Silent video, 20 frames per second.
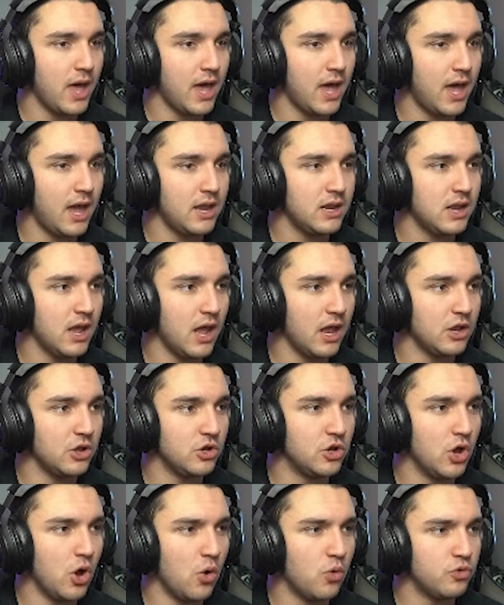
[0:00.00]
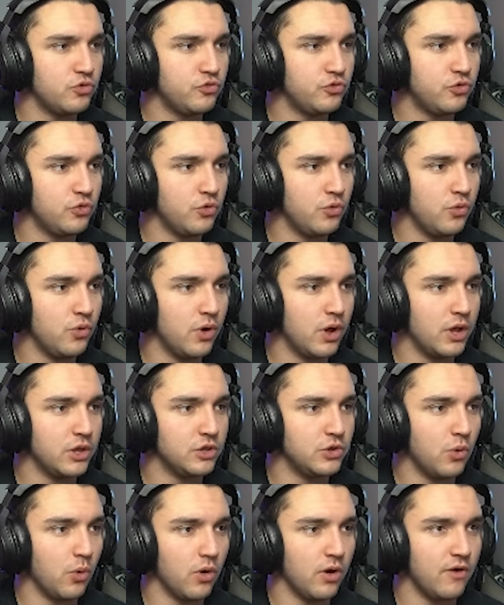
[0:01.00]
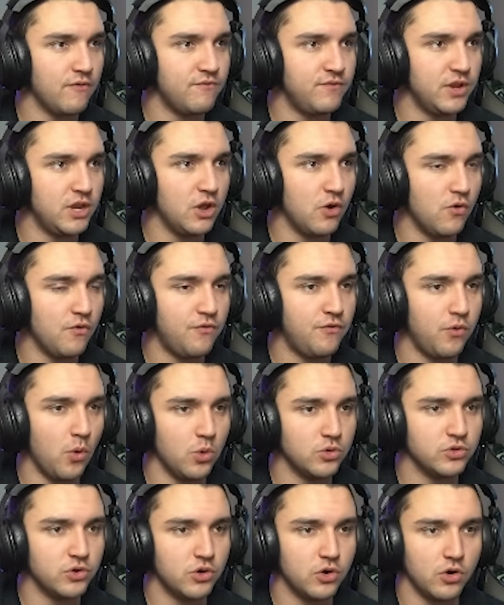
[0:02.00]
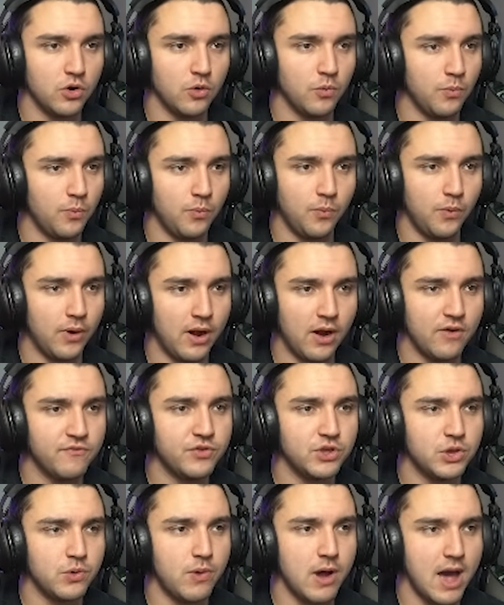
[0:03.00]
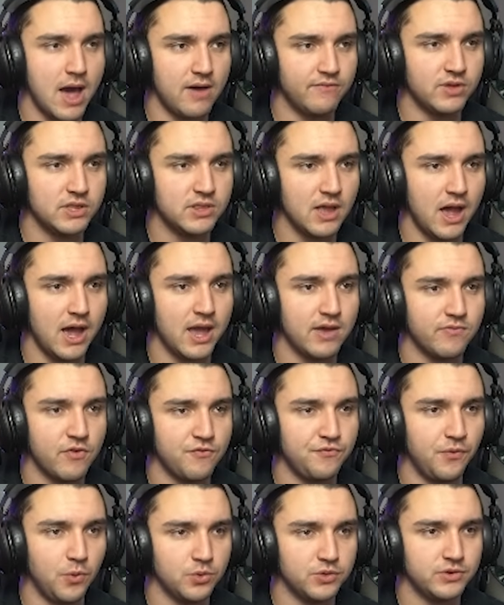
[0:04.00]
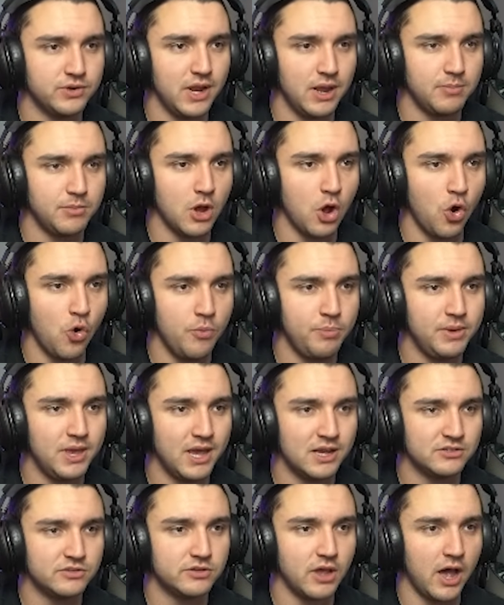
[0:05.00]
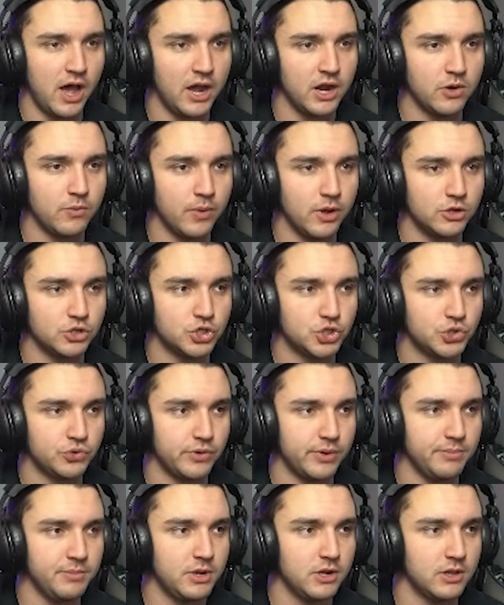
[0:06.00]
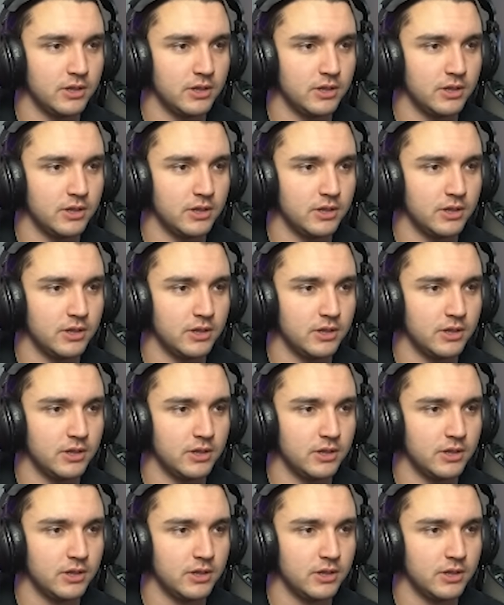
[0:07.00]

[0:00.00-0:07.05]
ahead and go to your video folder or wherever you have it. I have a folder named OBS IRL Stream